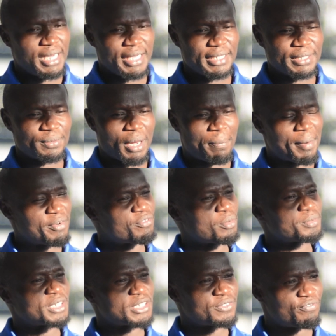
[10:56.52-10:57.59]
And apart
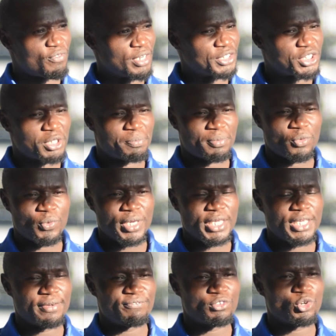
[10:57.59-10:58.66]
from just friendship,
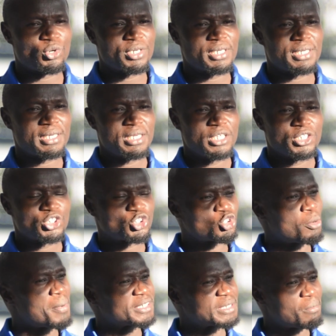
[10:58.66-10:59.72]
we've known
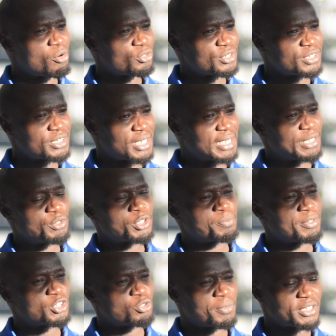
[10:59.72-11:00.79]
so much about each other. We
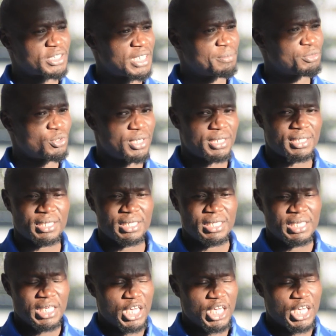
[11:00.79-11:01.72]
spent so much time together,